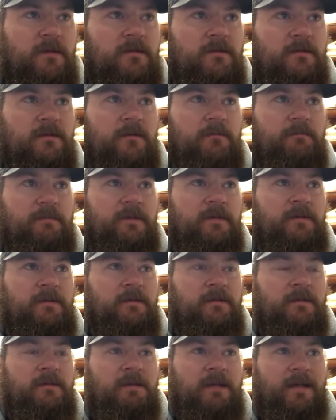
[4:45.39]

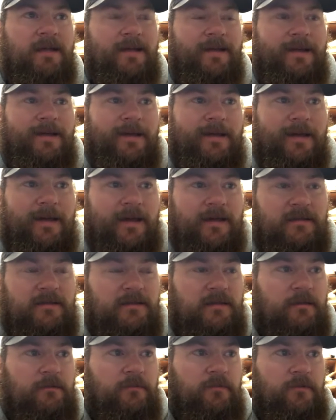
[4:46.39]
something as
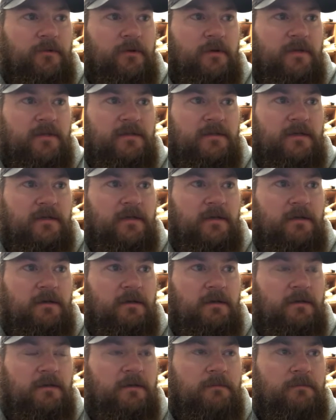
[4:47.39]
simple as a